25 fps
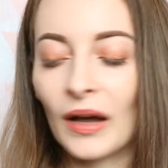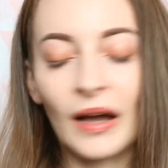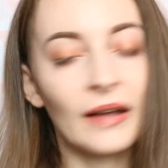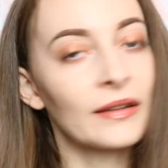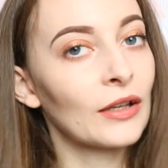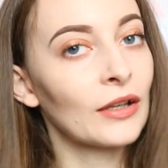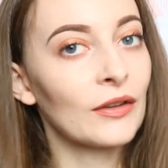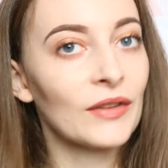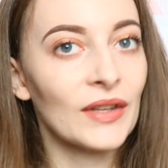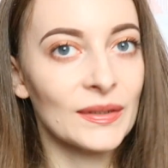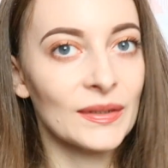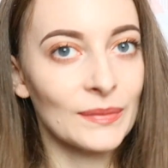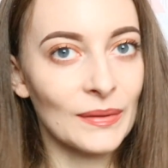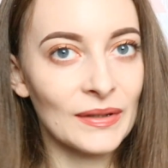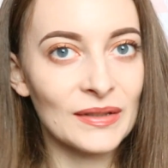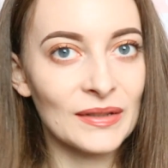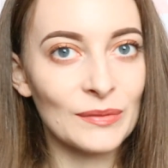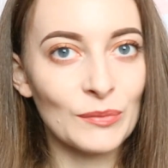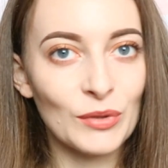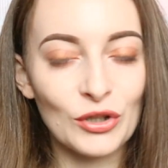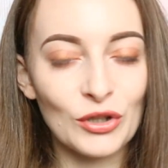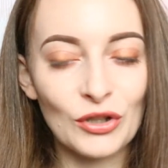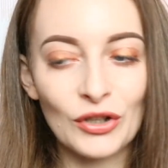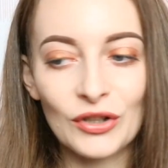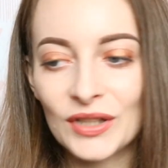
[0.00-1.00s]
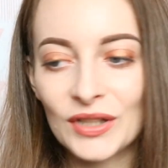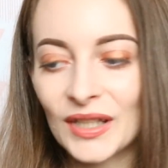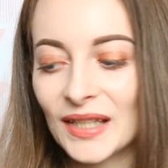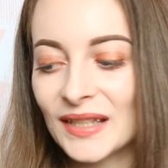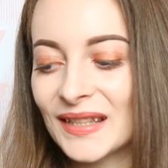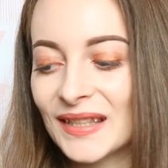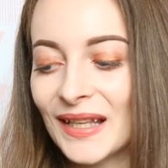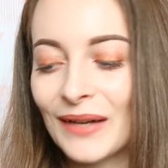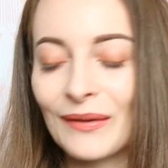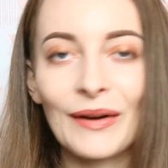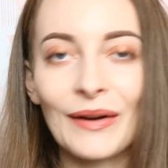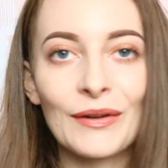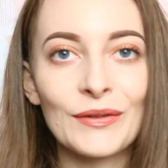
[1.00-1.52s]
I know they're supposed to be good,
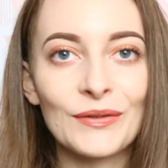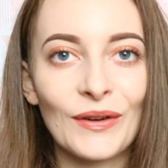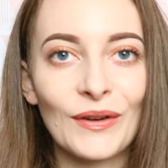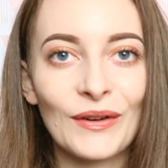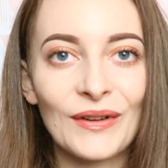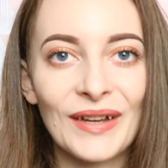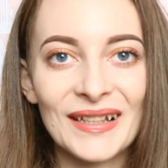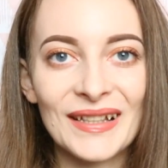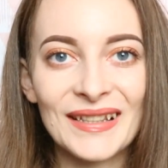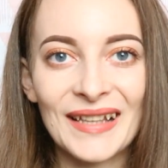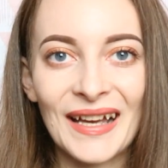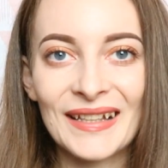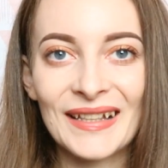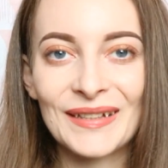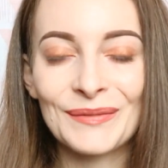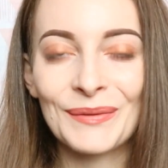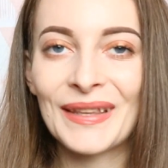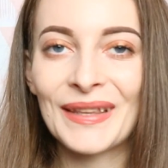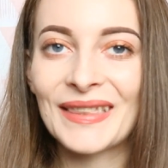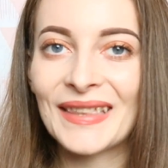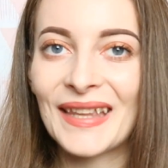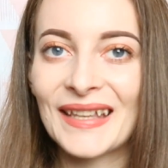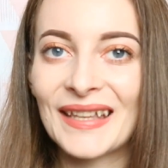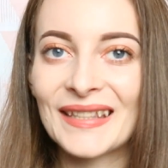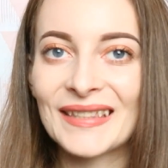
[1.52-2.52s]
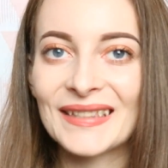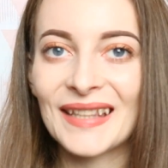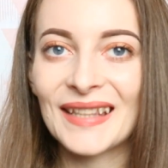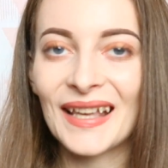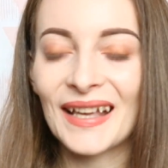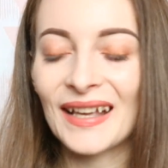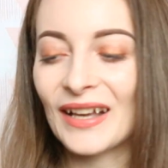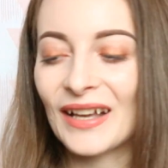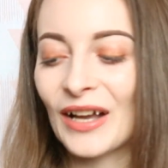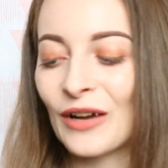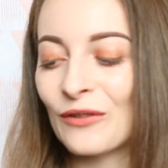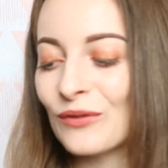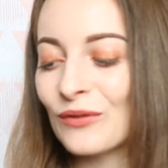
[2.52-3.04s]
so I was very excited when this
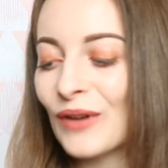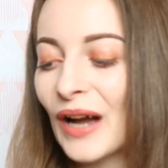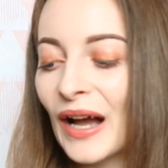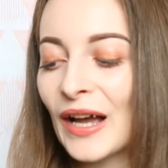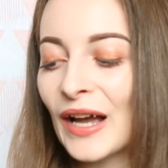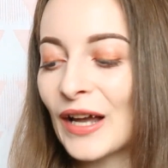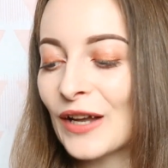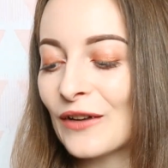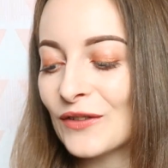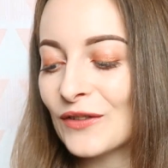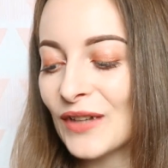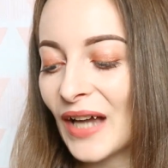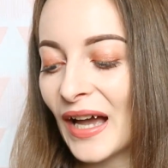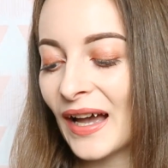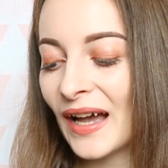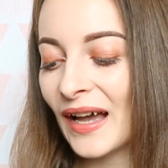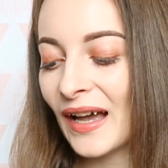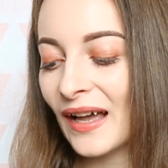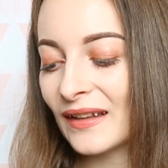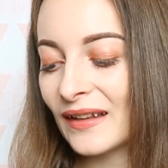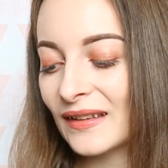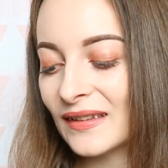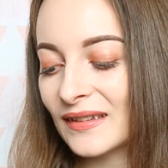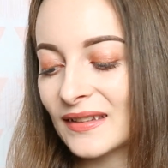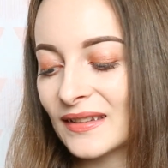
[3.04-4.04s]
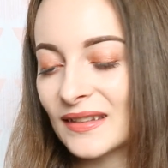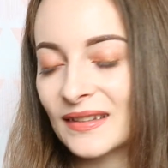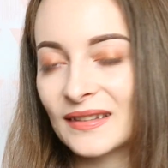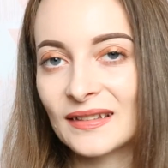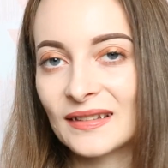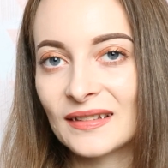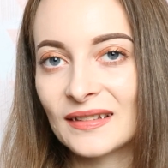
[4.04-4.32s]
arrived, and